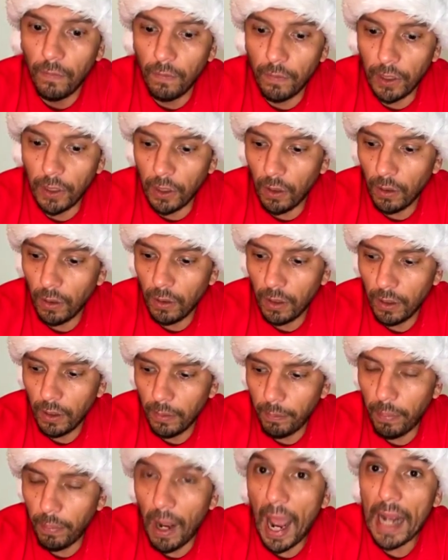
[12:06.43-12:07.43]
you know,
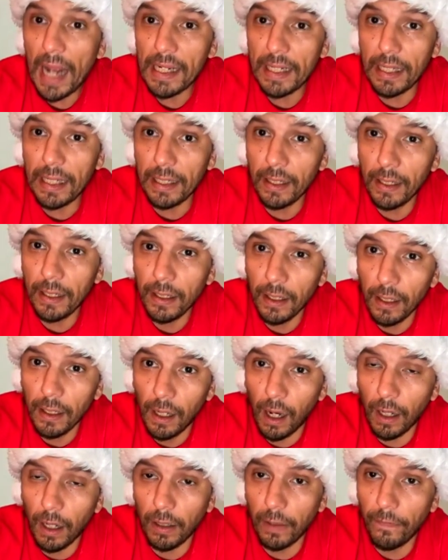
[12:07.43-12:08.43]
planting
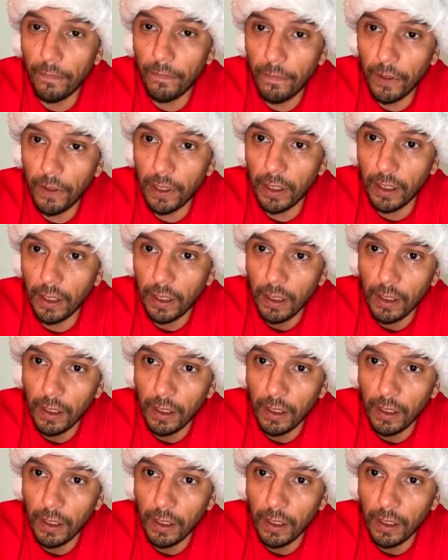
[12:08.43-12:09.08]
on the foot.